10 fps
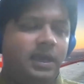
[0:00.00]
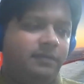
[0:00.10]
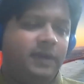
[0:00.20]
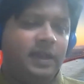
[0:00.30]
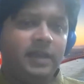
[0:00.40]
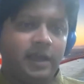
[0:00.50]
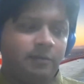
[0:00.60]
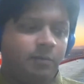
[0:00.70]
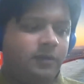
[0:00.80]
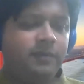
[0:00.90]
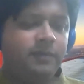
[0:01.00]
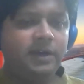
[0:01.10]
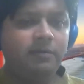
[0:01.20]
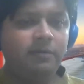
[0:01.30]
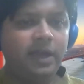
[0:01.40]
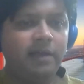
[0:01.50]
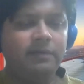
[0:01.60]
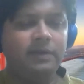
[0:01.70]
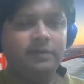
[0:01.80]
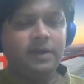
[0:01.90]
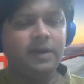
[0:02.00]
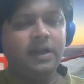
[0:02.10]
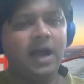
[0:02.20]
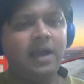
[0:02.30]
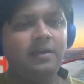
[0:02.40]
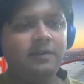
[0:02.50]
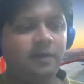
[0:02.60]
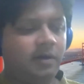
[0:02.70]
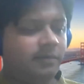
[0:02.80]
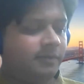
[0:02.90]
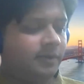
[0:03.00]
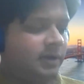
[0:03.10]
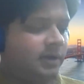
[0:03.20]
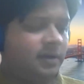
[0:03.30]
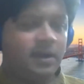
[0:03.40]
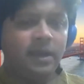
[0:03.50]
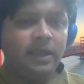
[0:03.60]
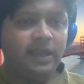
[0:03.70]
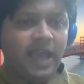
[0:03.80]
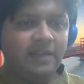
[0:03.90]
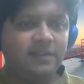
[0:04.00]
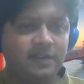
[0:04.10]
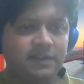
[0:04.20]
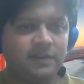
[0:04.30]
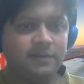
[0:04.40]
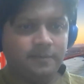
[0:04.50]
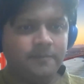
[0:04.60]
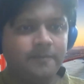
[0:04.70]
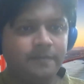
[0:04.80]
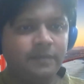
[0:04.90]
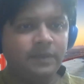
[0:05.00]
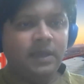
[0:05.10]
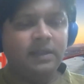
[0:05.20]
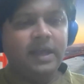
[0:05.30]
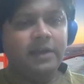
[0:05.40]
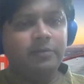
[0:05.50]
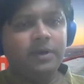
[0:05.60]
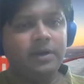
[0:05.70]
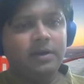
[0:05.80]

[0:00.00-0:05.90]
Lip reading: if in the atmosphere we have different kinds of gases that